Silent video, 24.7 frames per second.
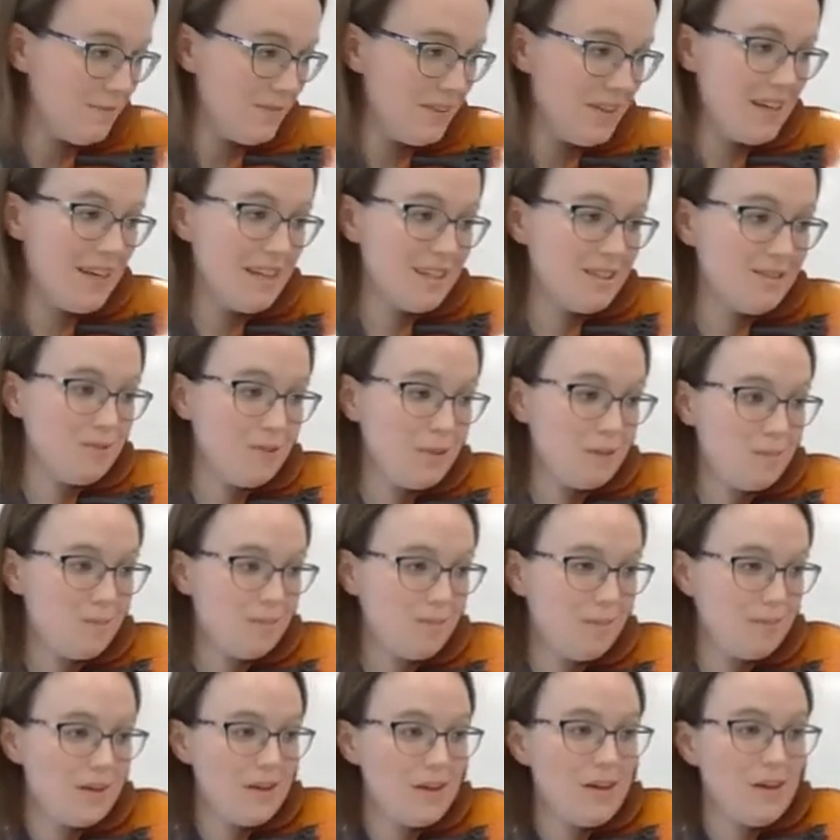The next one,
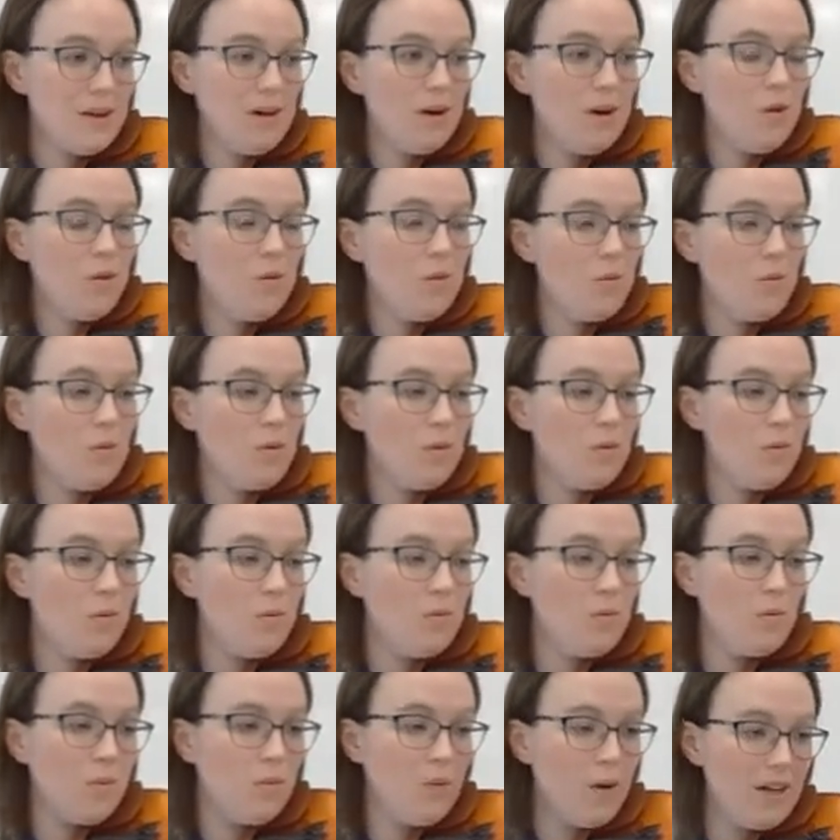
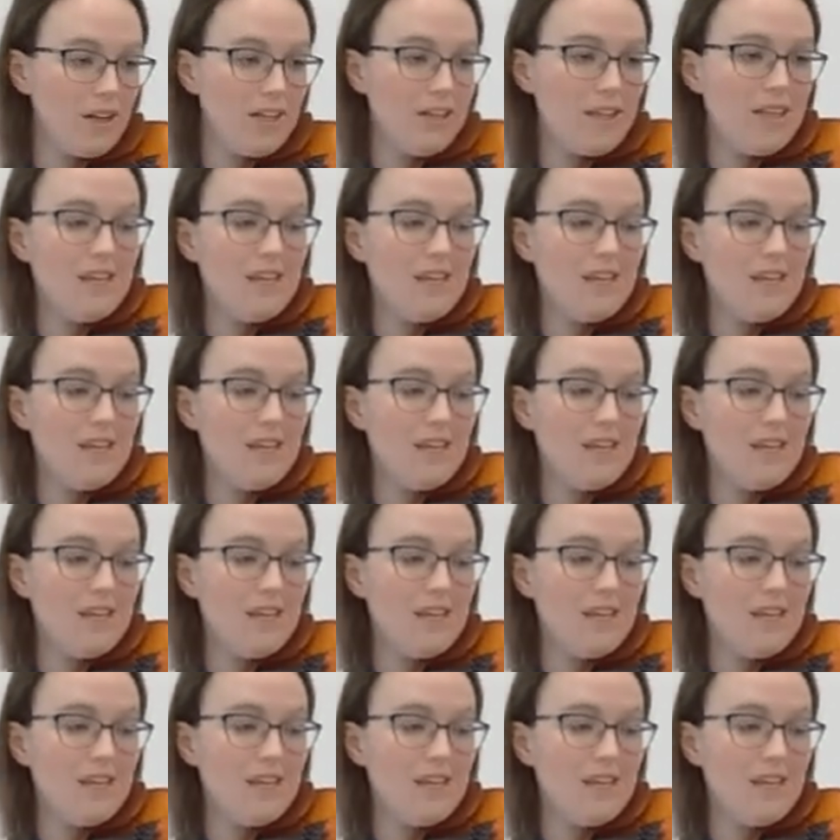1